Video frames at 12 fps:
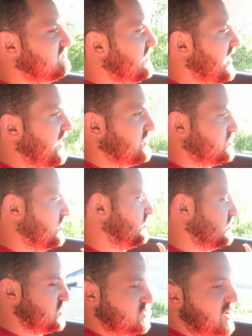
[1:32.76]
extra to
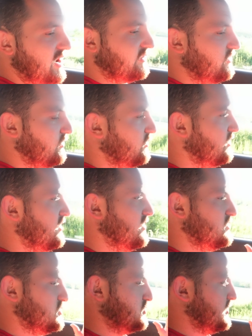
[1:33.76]
distract you.
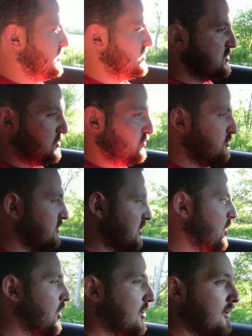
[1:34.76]
Just pretty much you, the
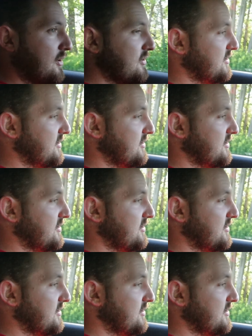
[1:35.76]
car,